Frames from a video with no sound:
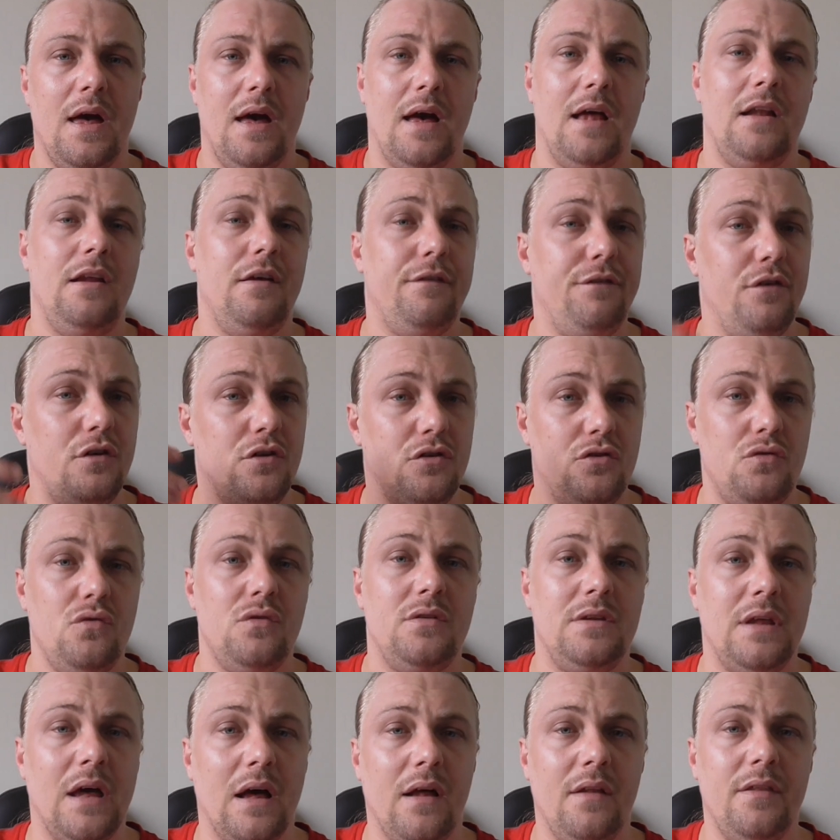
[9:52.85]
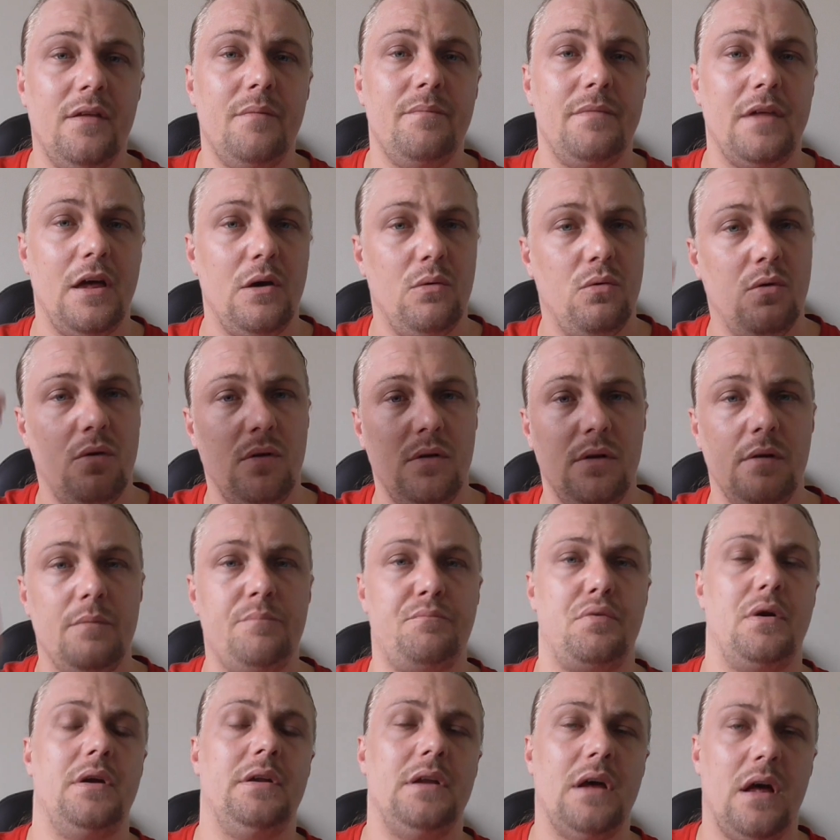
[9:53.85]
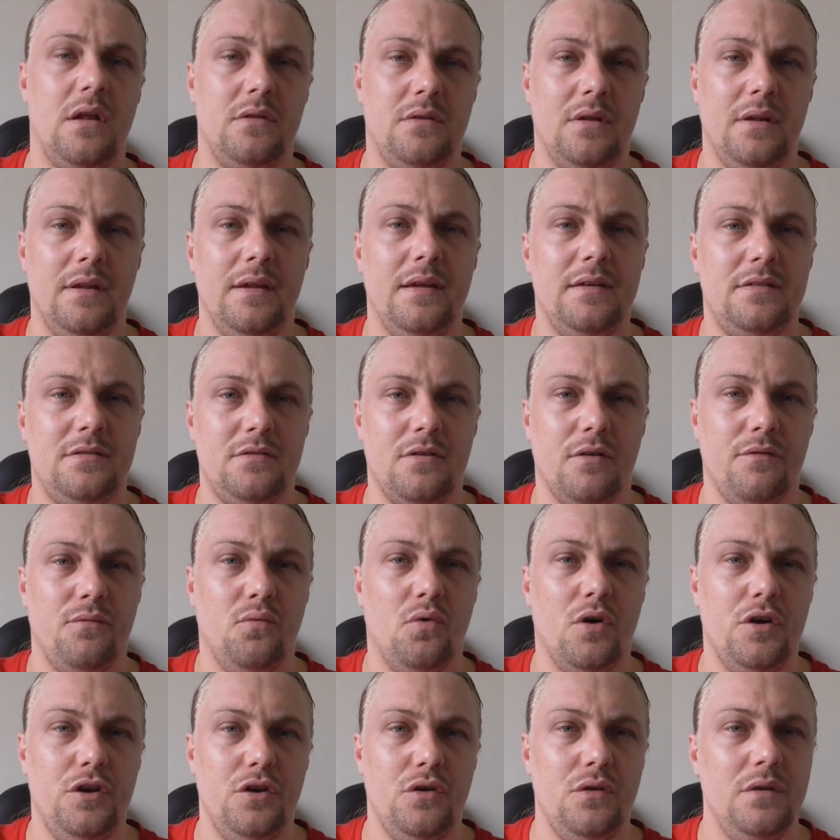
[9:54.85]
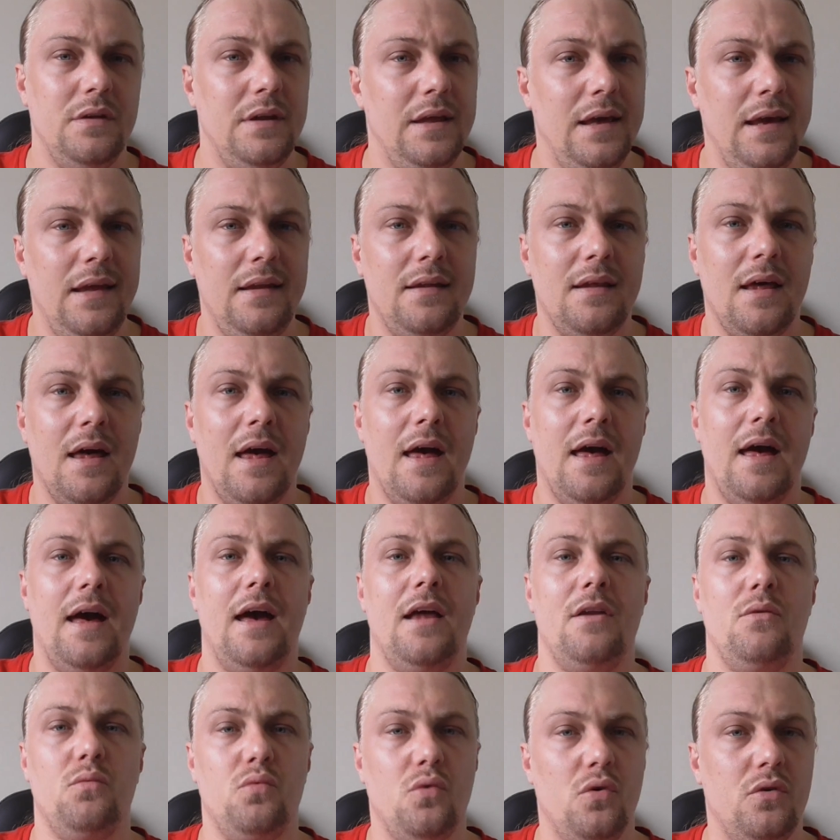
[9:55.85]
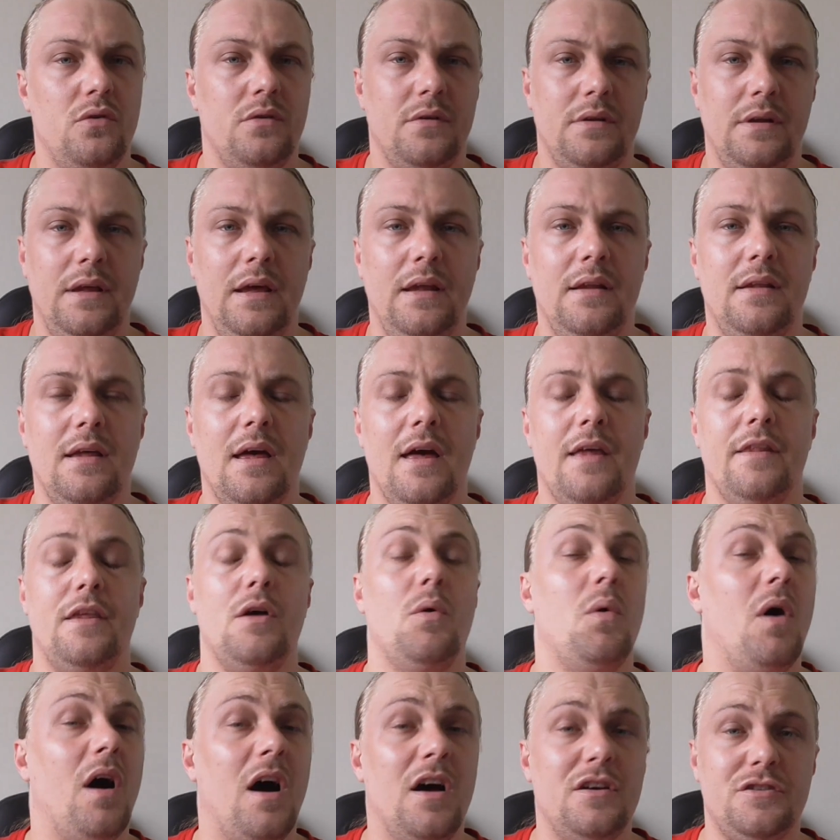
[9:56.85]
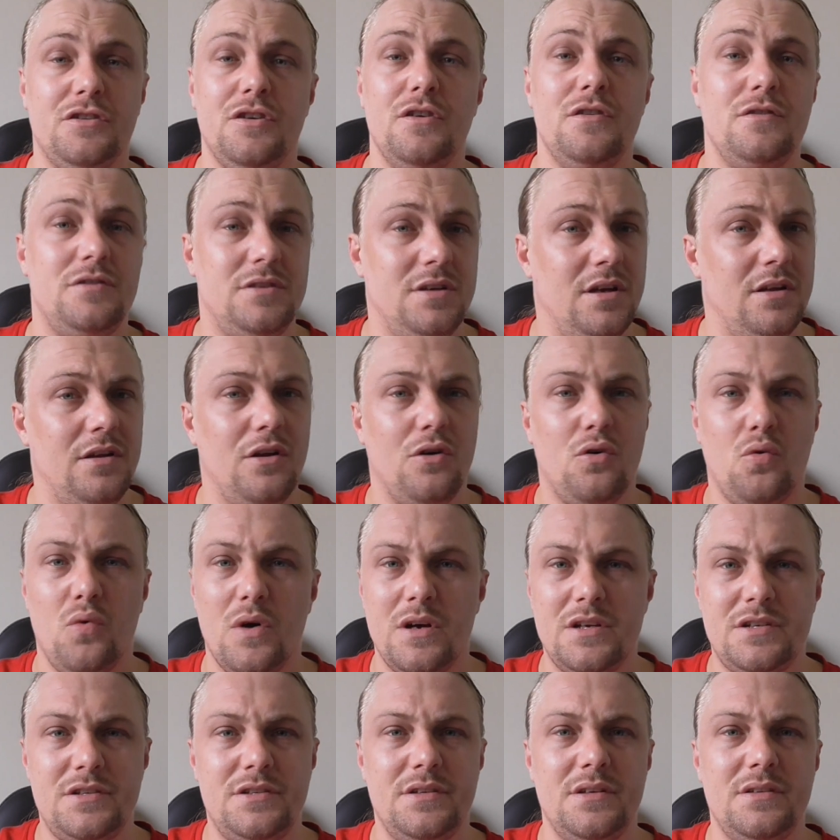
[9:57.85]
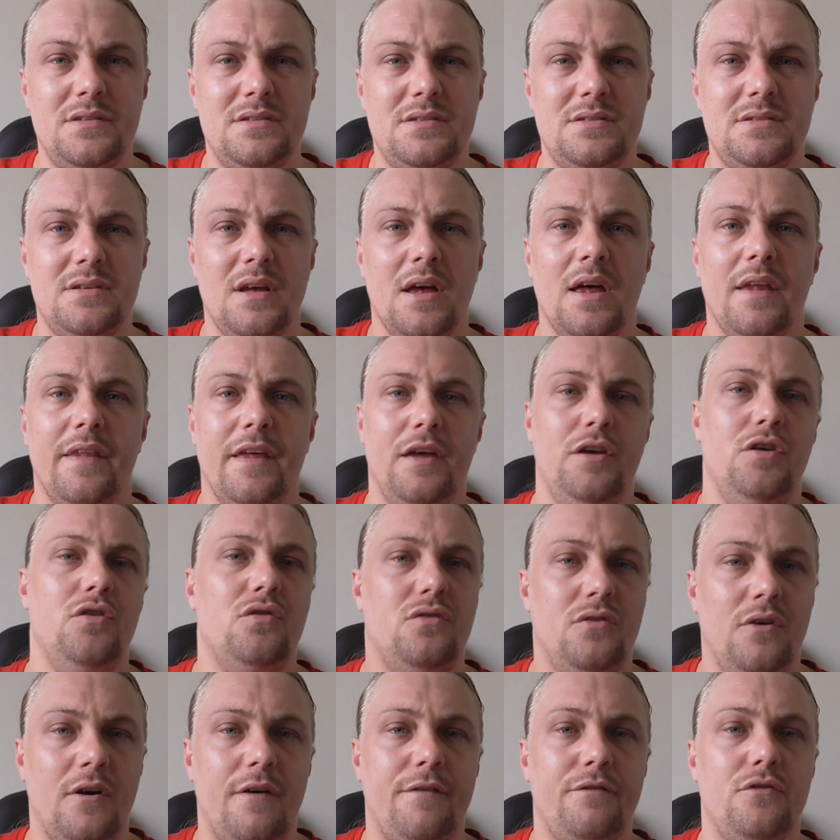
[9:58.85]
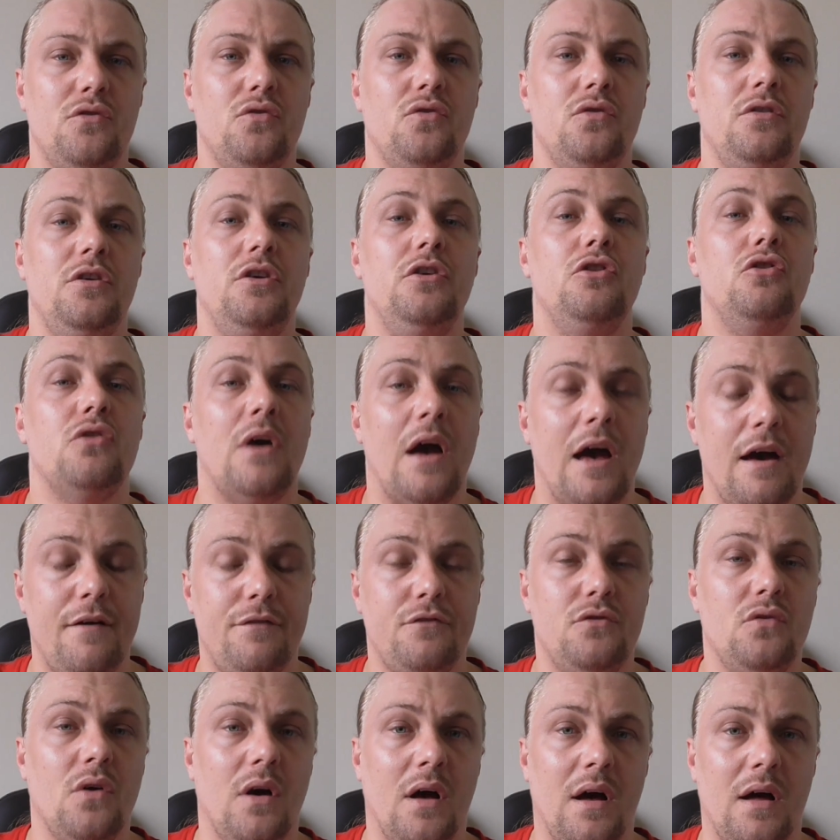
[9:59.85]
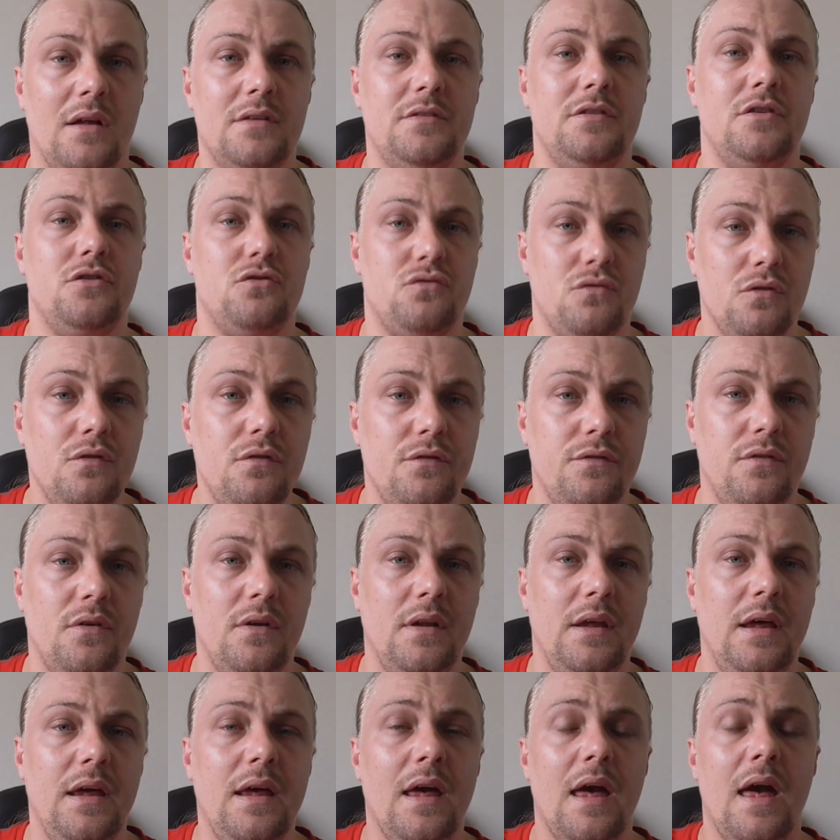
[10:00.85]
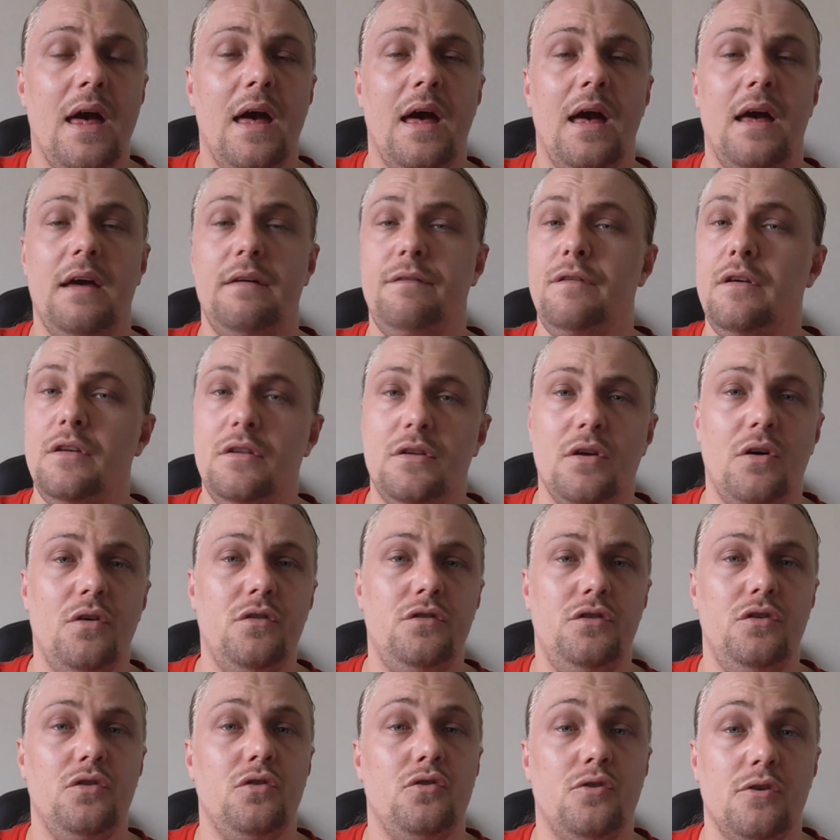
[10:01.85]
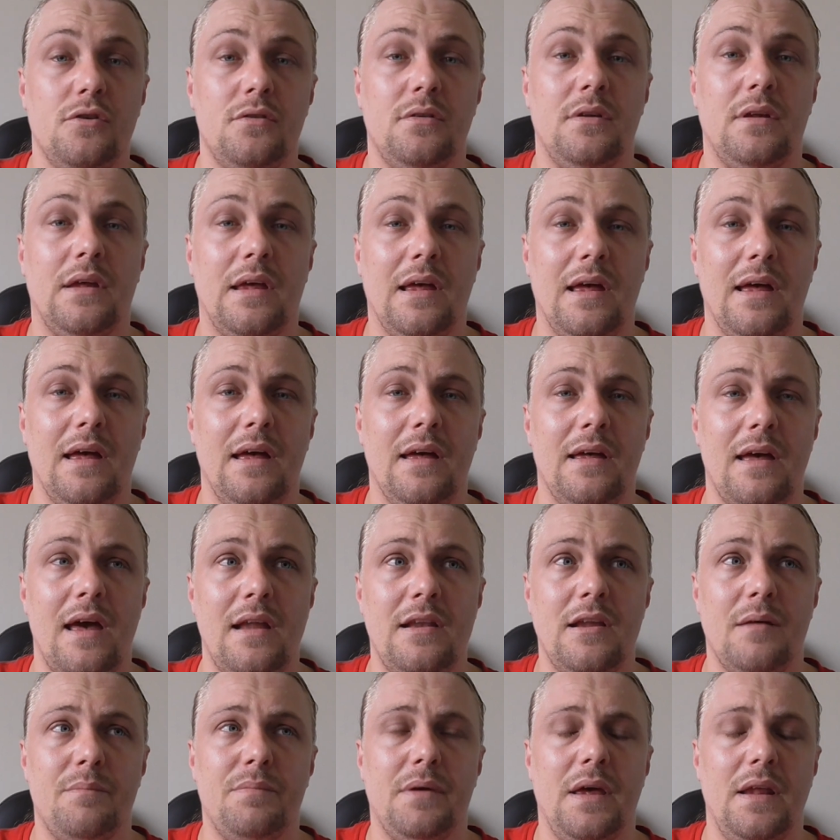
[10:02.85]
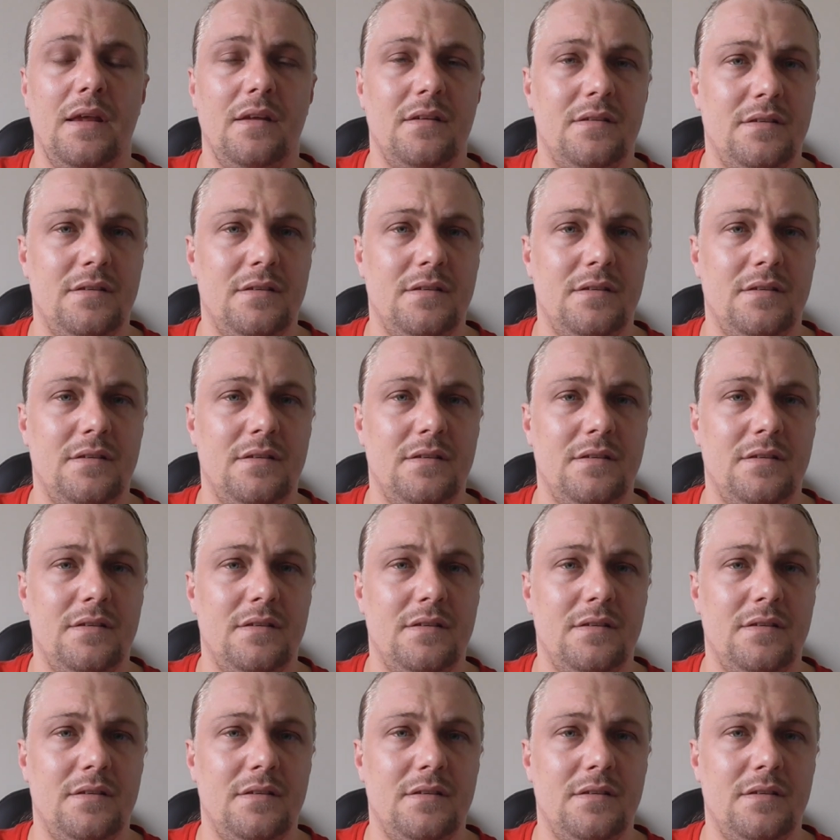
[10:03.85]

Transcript: And if you do tell them, they will print out the list of what you need and won't need. They will ask you certain questions that you have to answer truthfully, and if you don't, you could end up getting